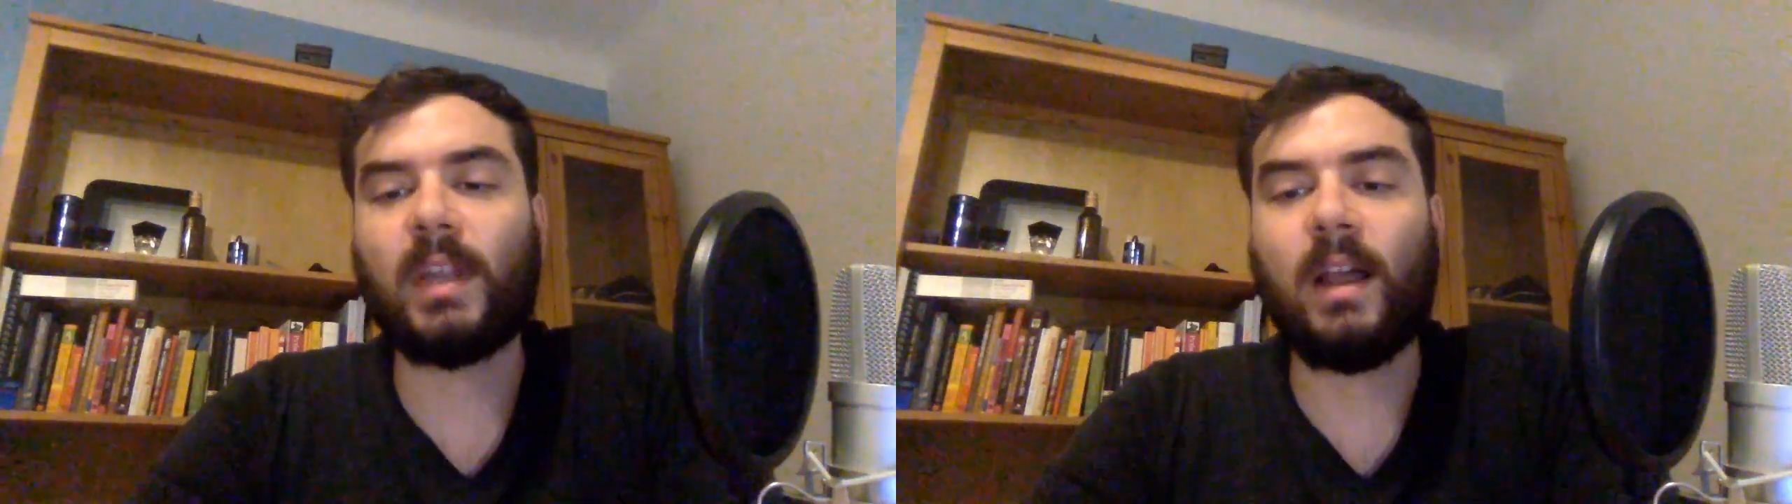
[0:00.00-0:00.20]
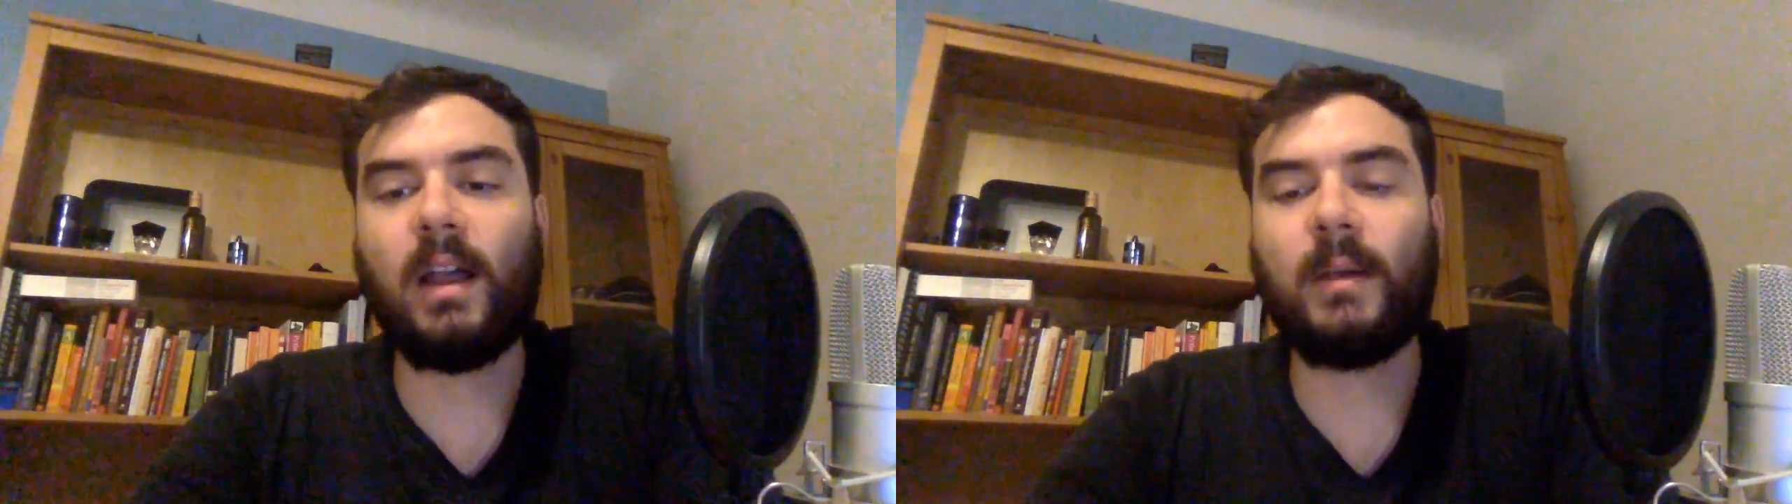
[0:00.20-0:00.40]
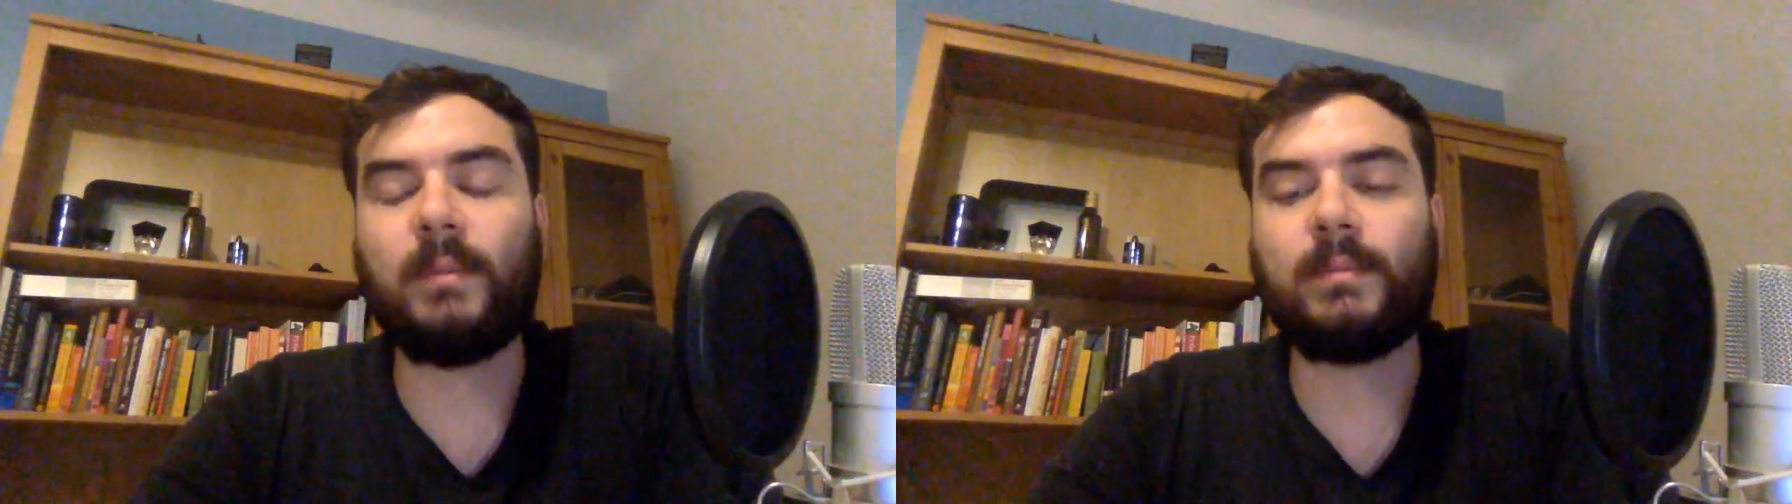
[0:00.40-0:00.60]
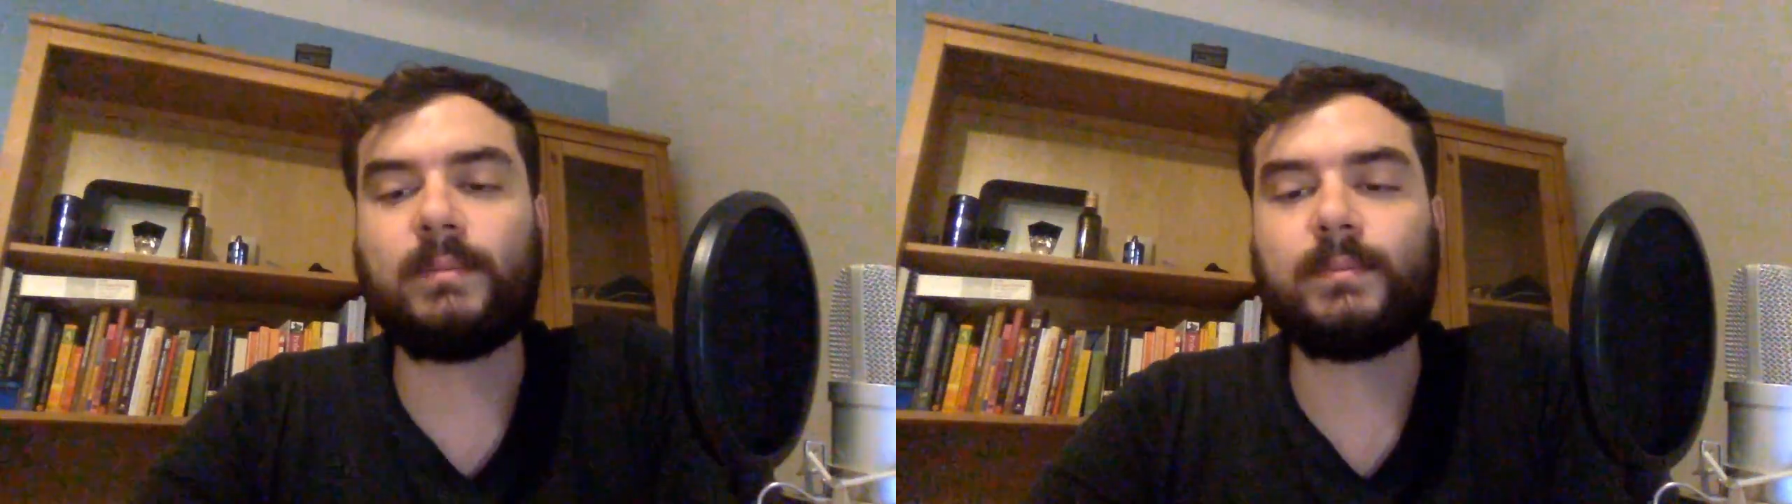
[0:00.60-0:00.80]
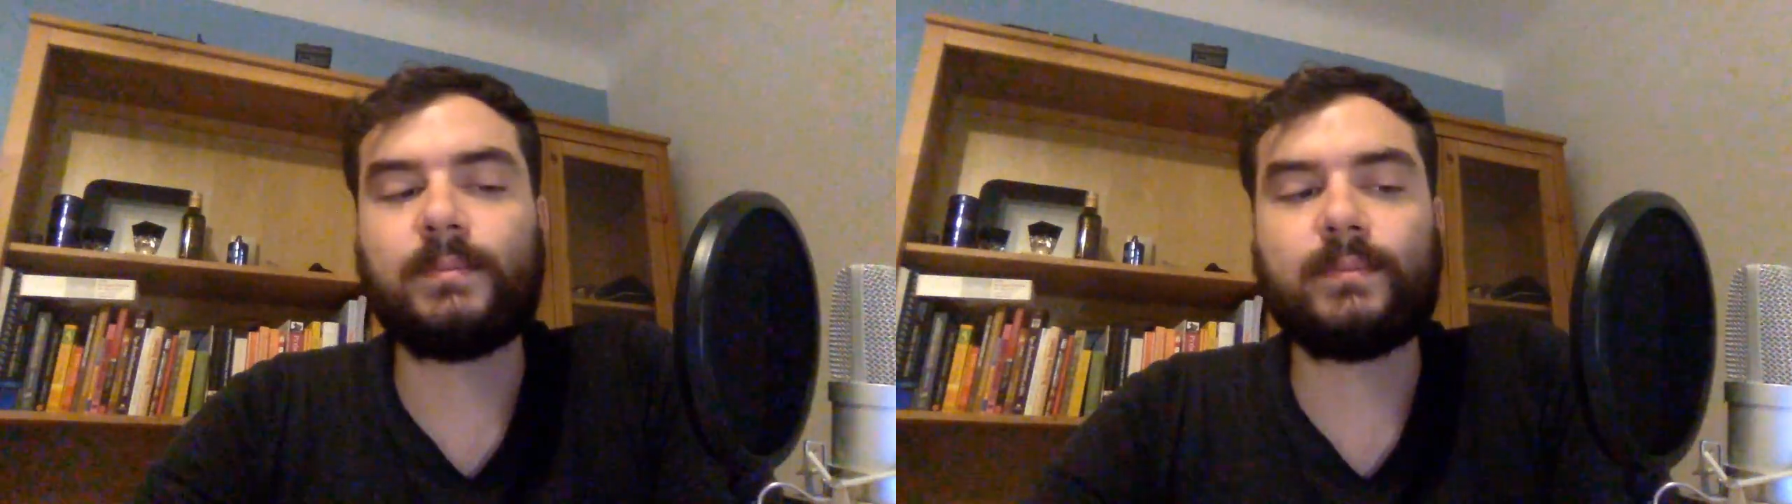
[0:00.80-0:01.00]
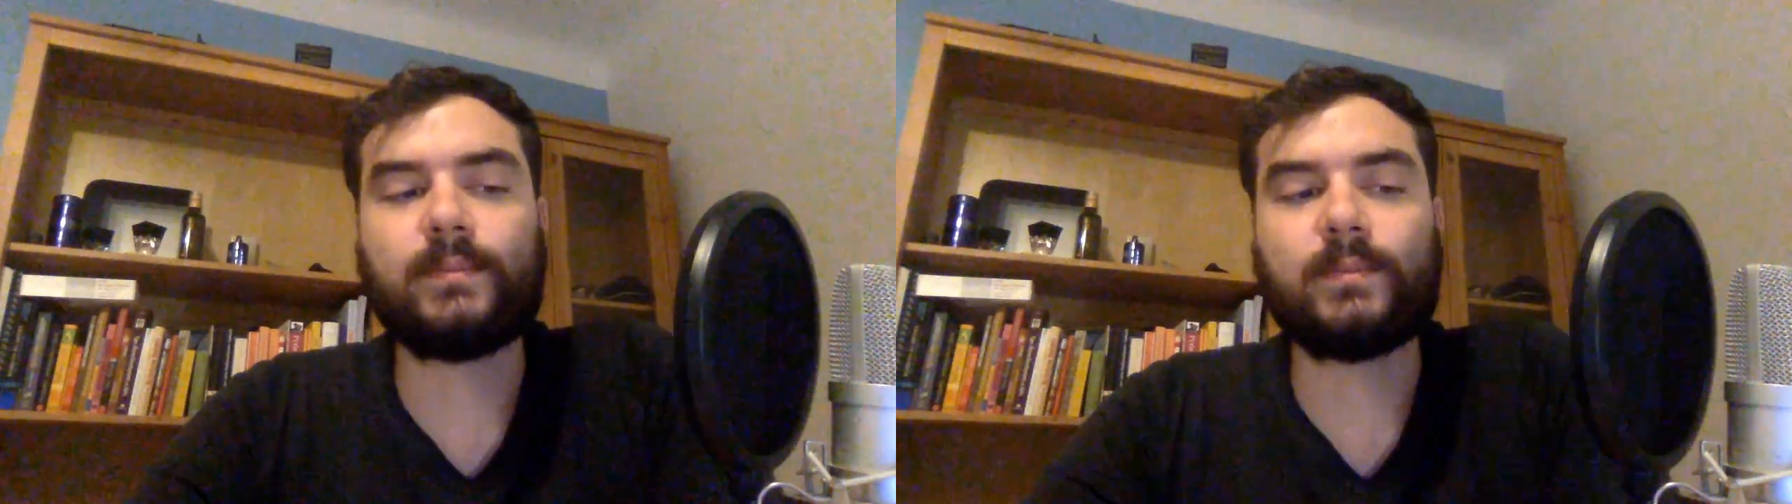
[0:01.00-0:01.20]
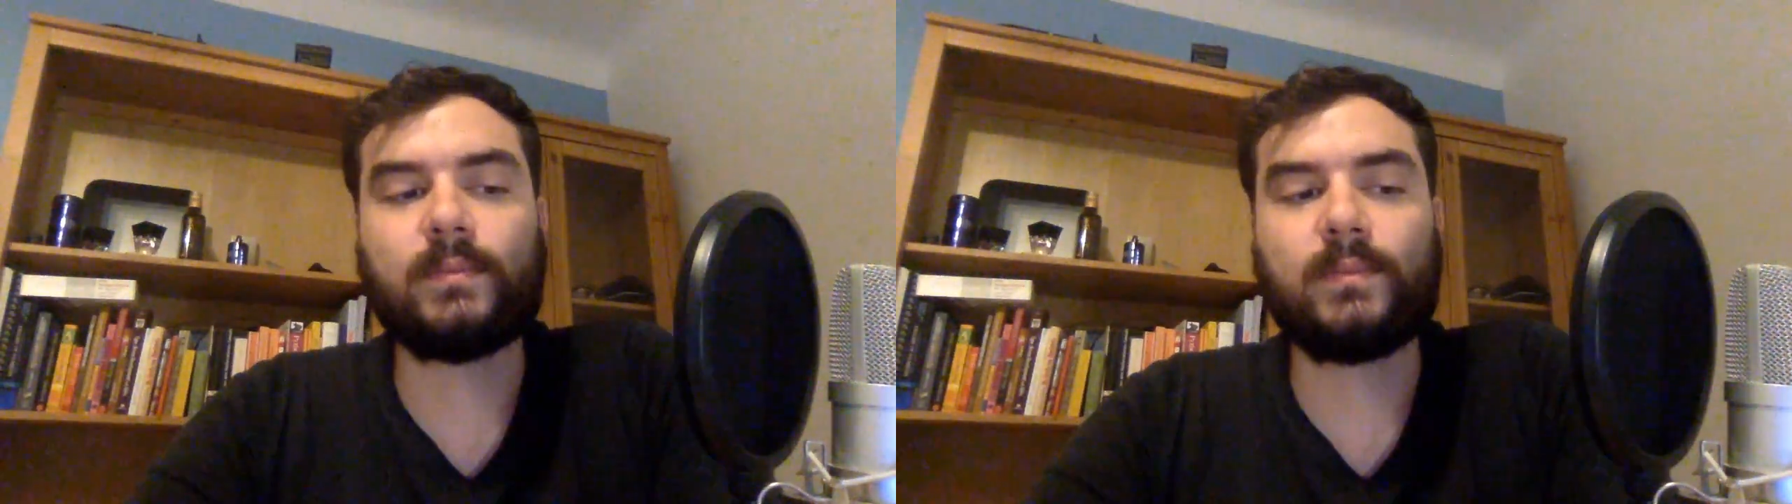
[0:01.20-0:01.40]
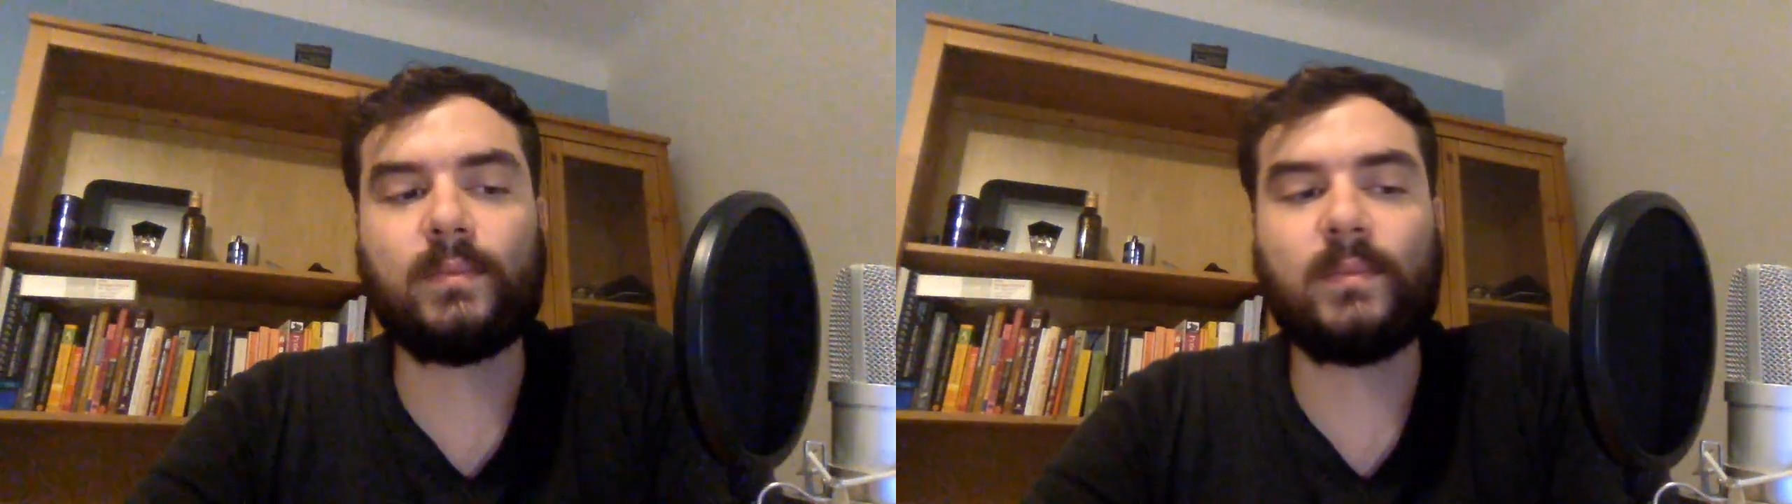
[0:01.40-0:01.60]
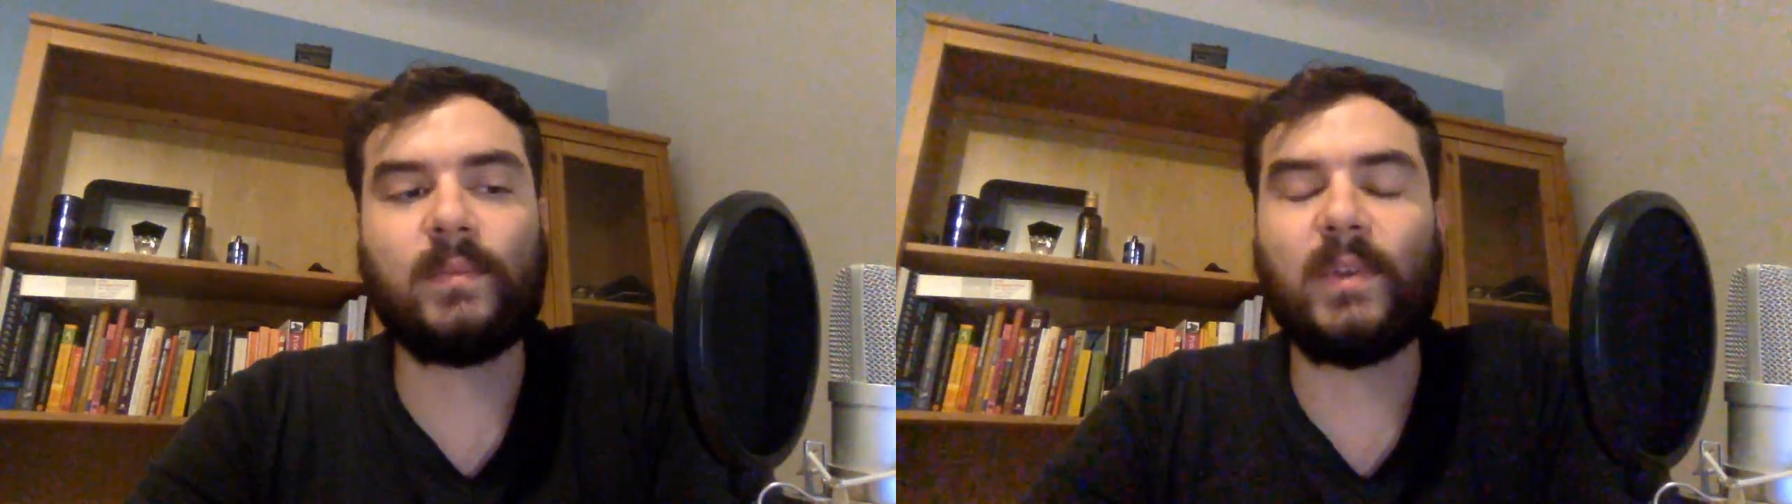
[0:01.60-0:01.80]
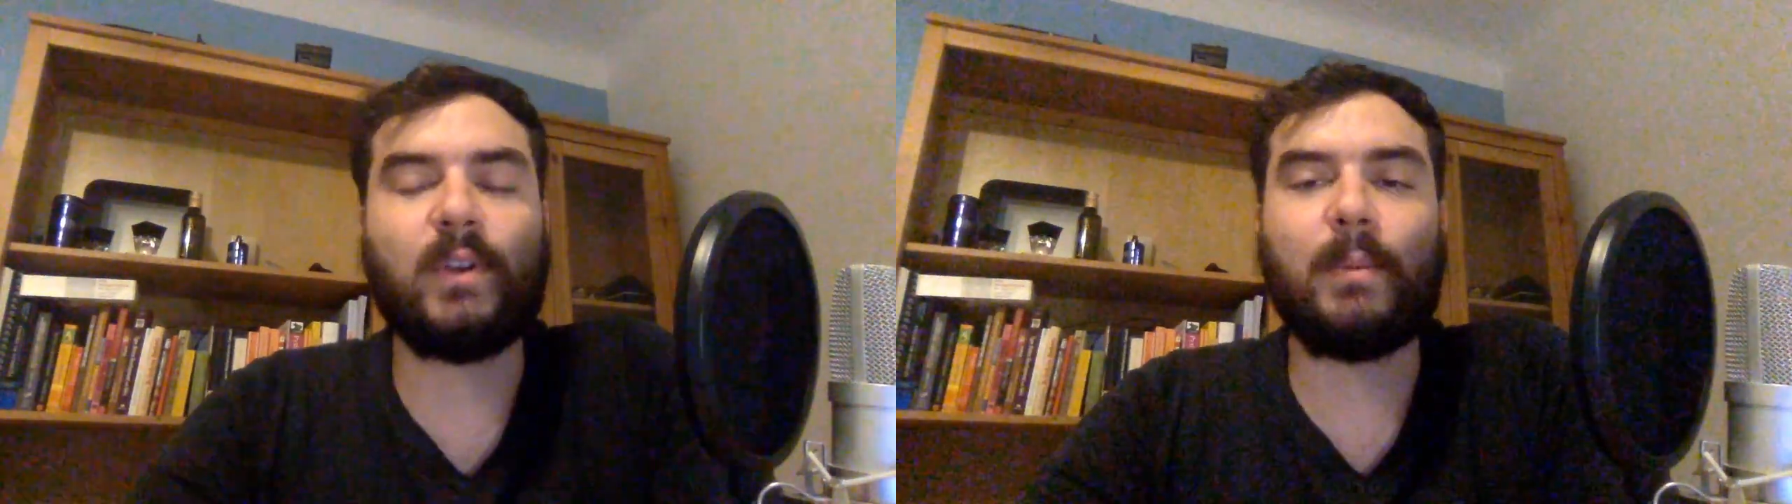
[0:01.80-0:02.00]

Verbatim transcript: you know,